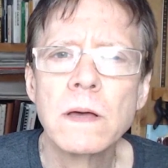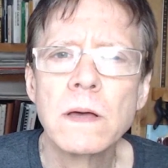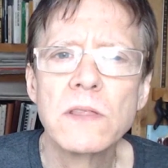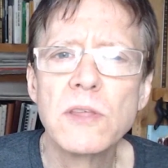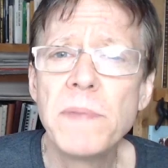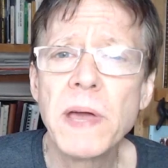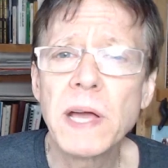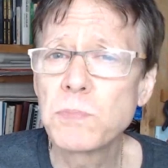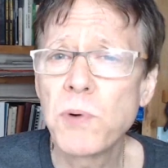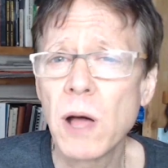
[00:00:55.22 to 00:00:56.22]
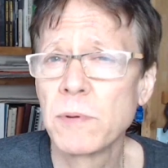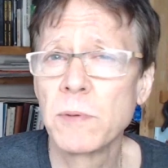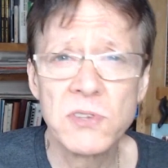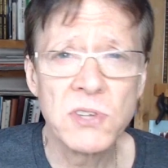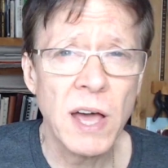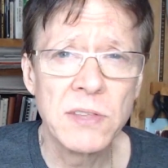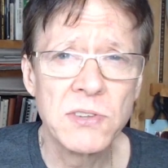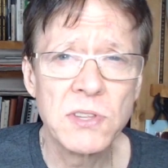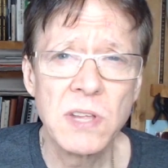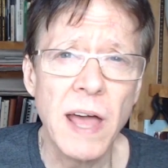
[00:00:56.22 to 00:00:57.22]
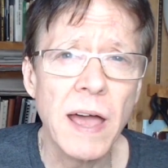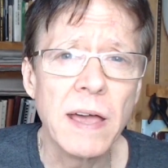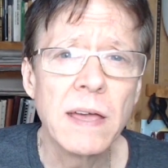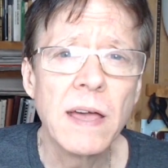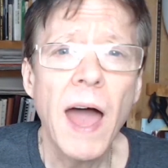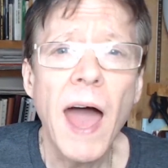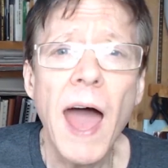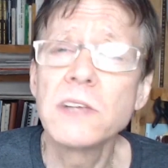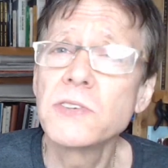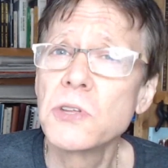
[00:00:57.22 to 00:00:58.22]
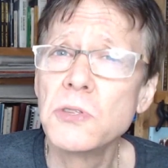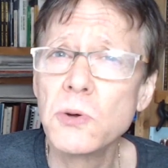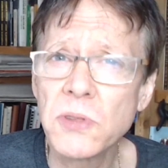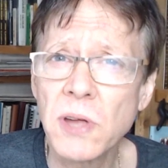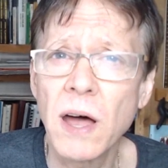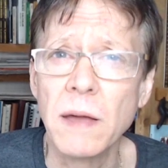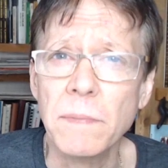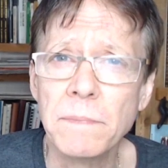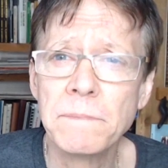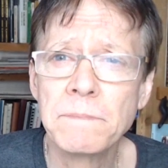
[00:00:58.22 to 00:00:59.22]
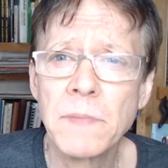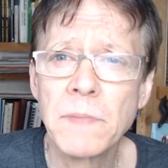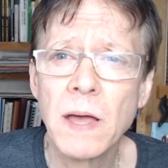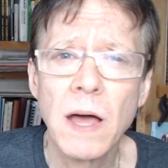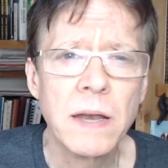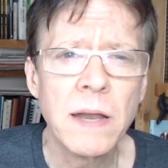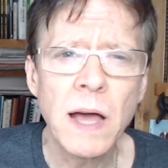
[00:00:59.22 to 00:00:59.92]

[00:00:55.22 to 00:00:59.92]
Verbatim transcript: the biggest problem in science today has to do with time not